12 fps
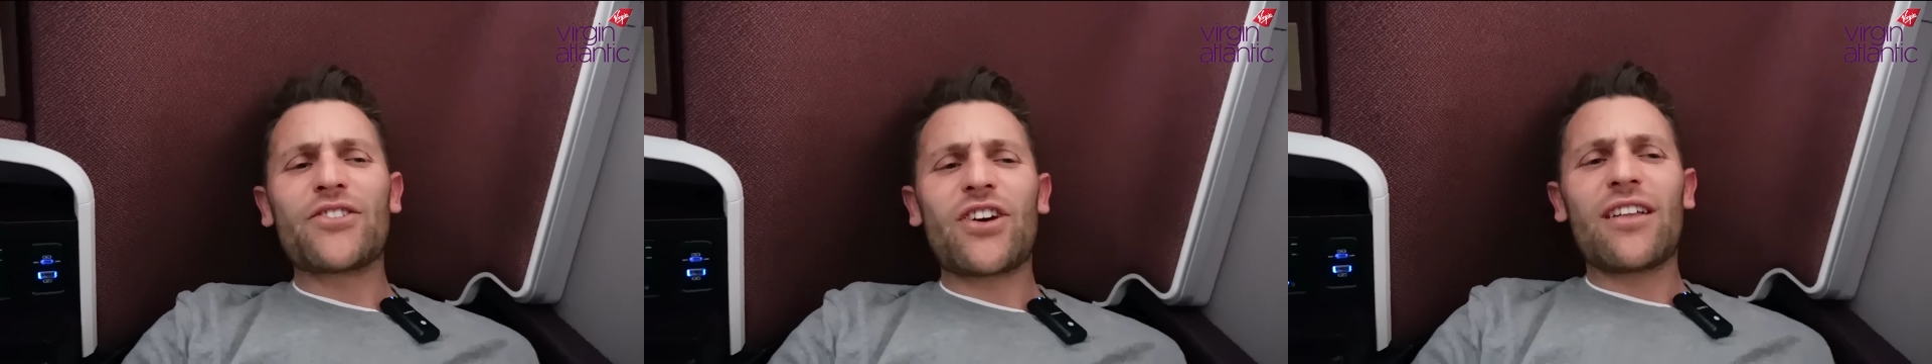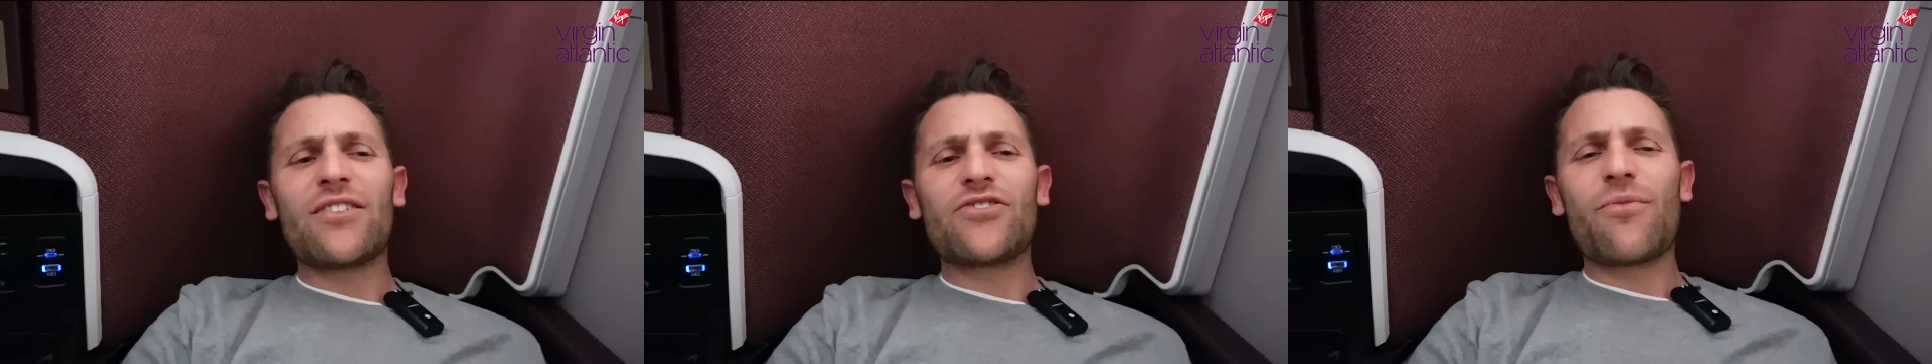
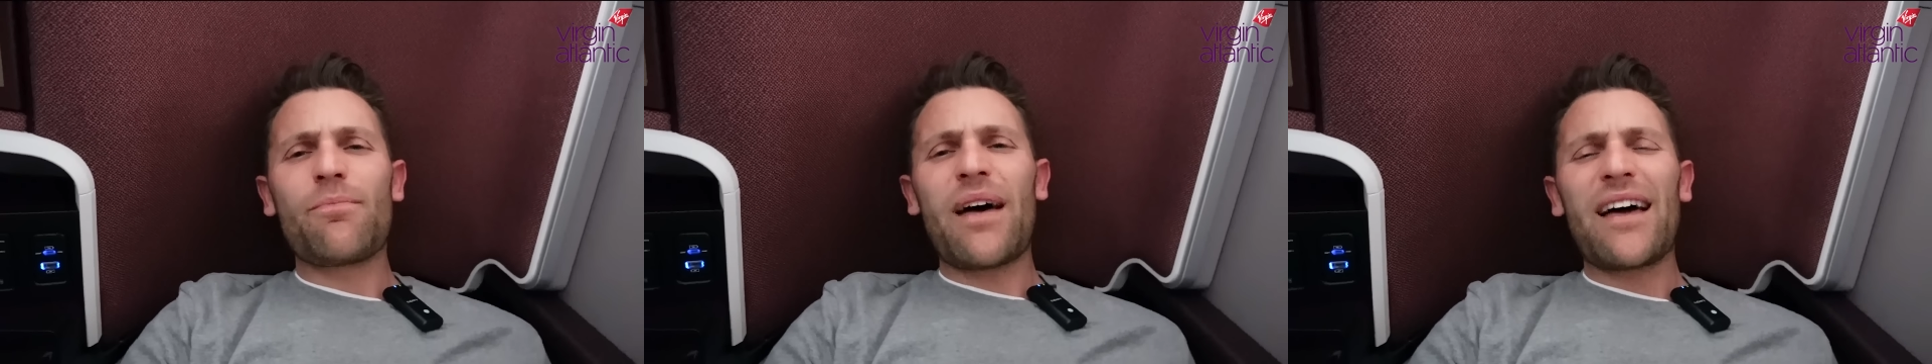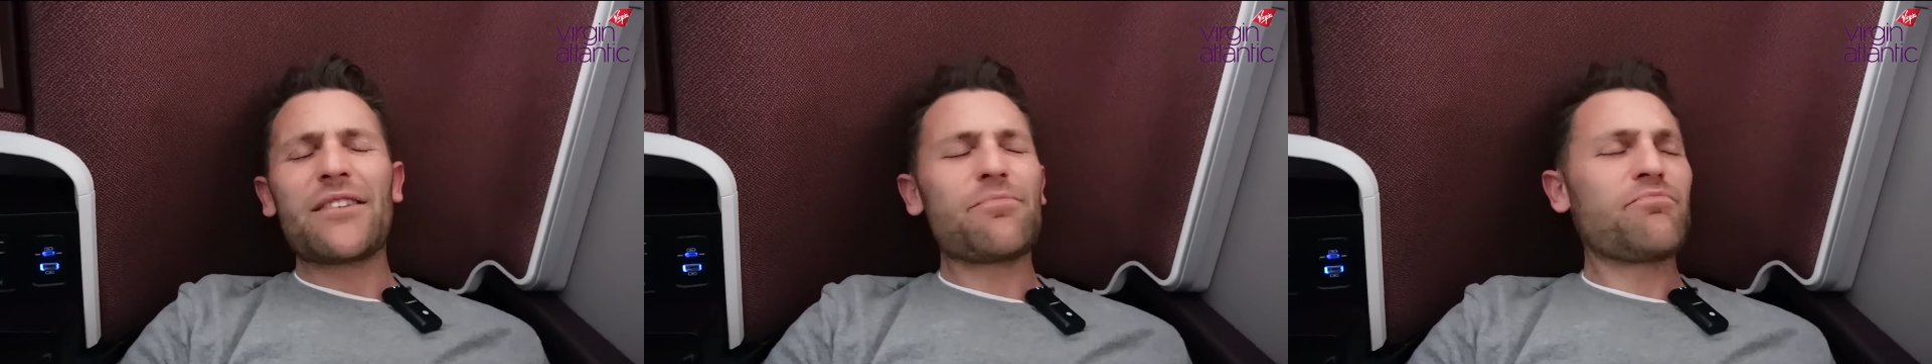challenge from
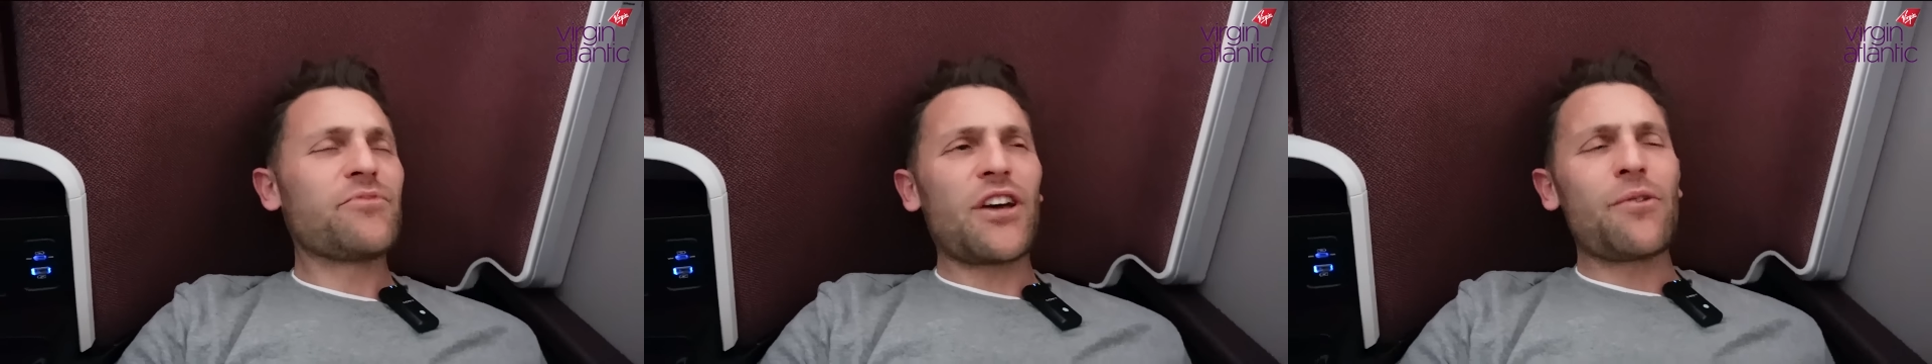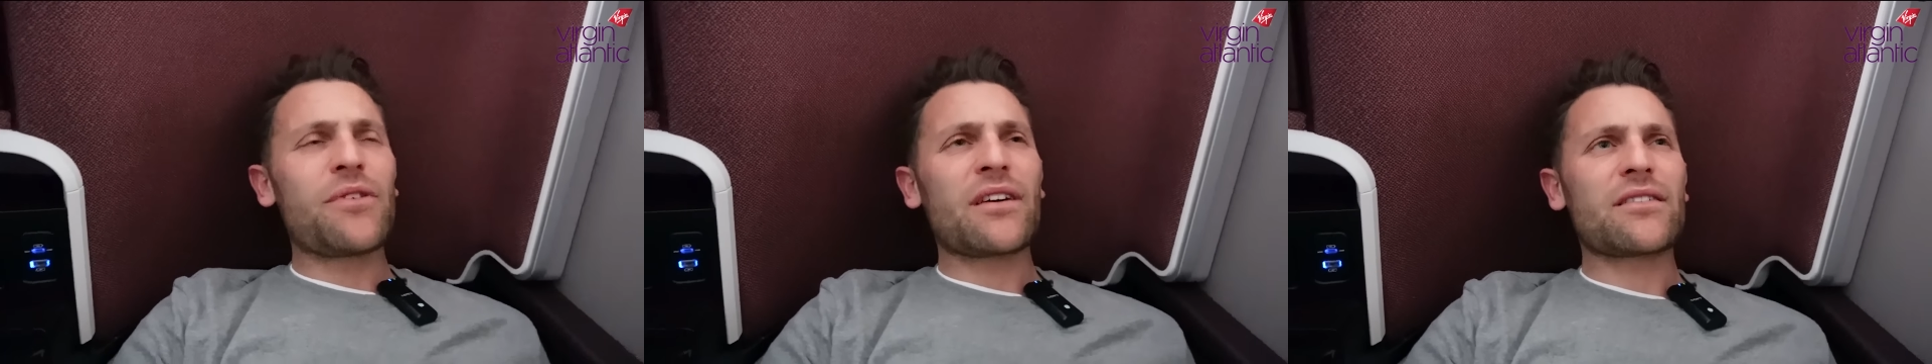bed?
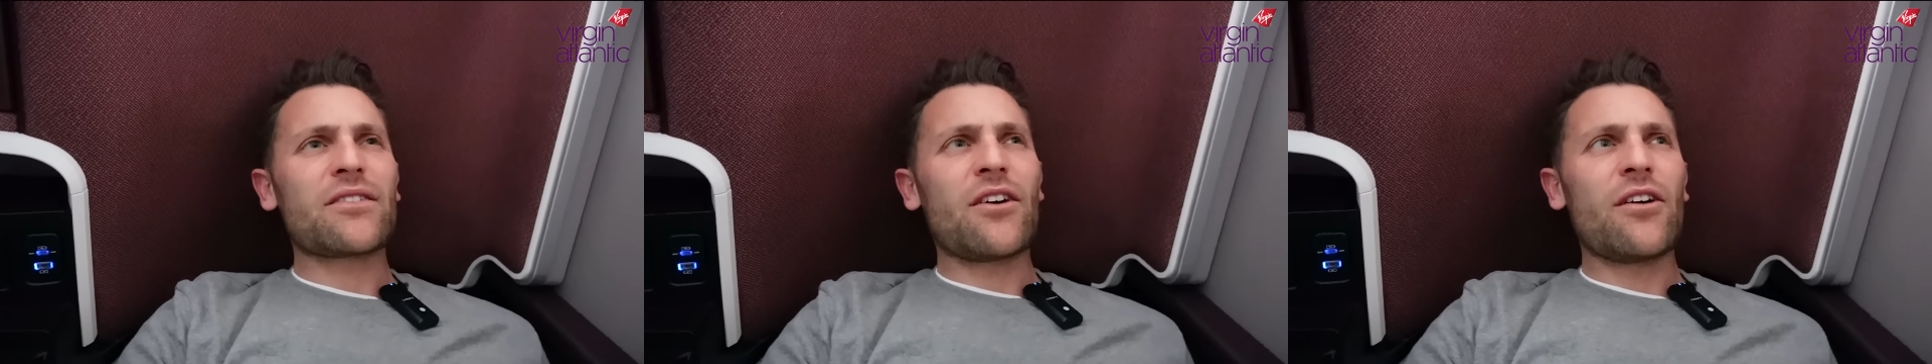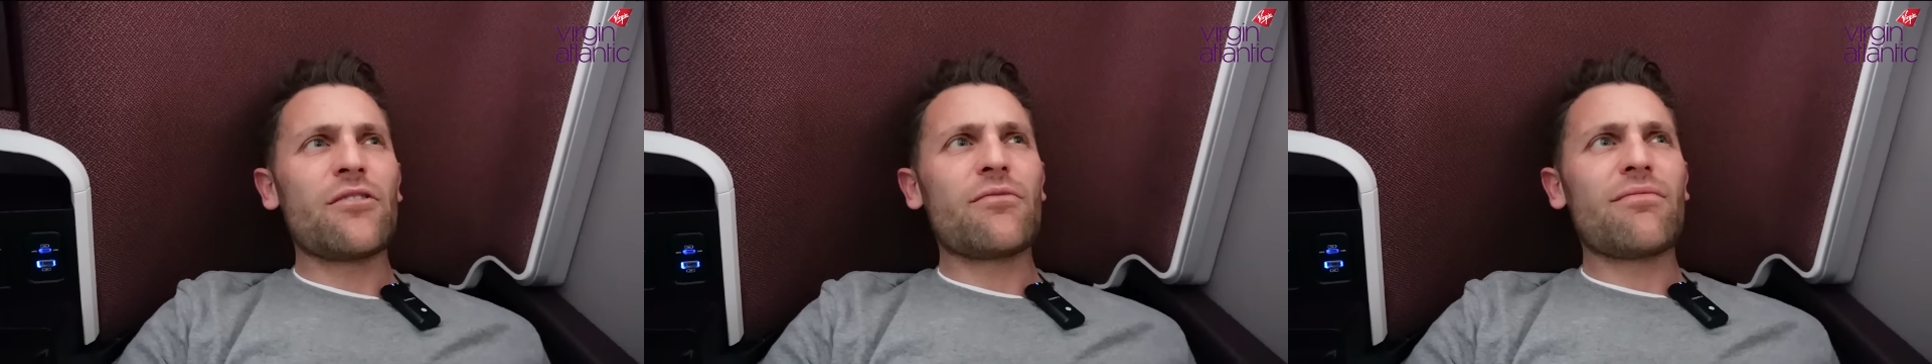Don't think
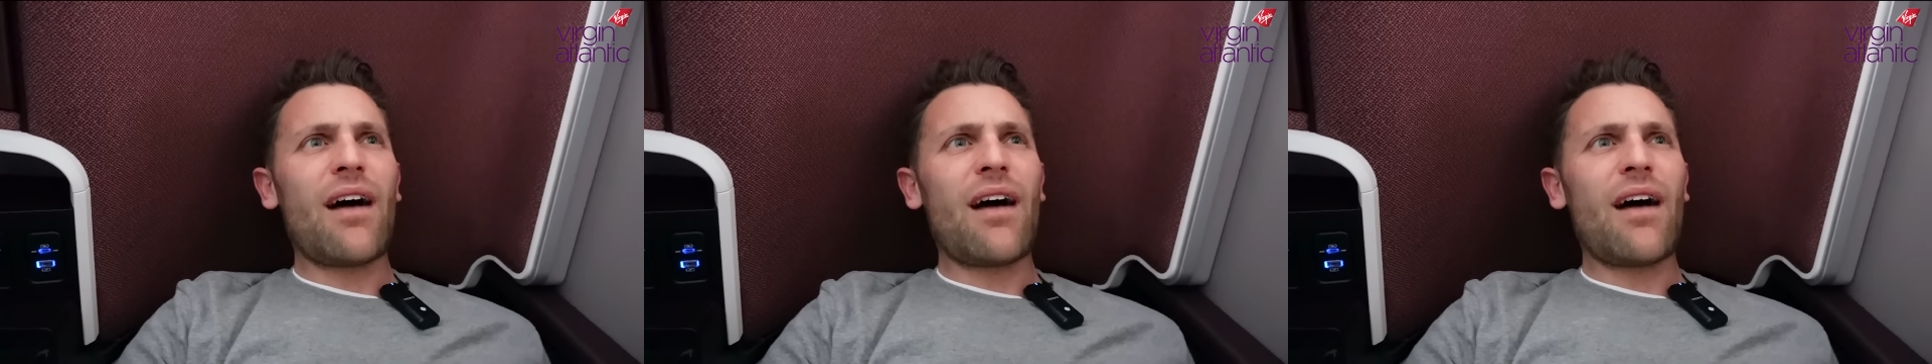so.